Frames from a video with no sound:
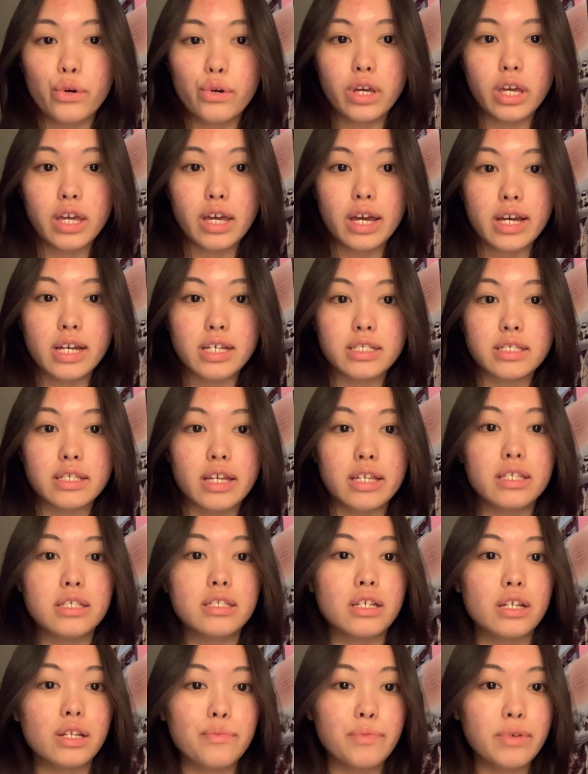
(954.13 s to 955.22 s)
Okay guys, that's
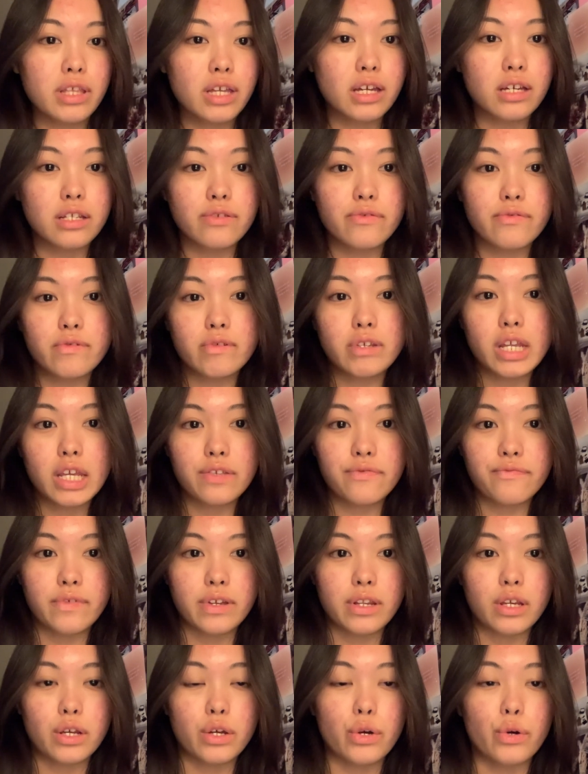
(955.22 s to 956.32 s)
gonna be the end of today's
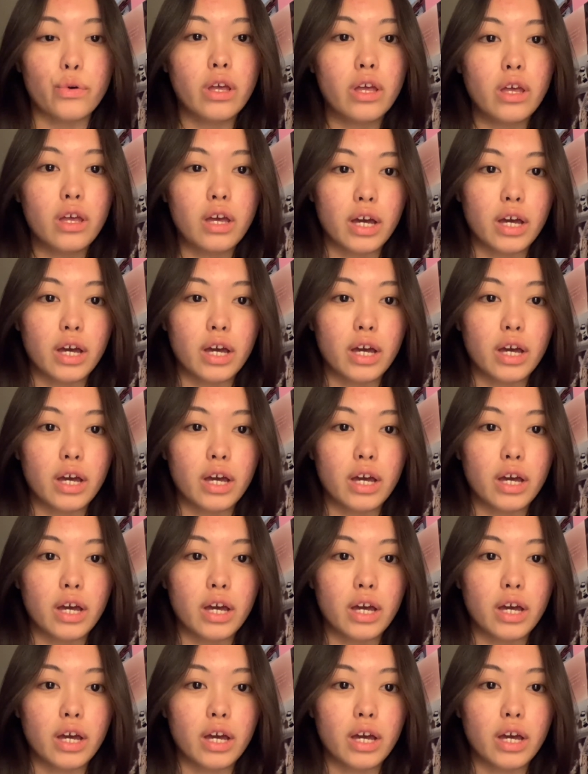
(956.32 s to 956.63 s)
video.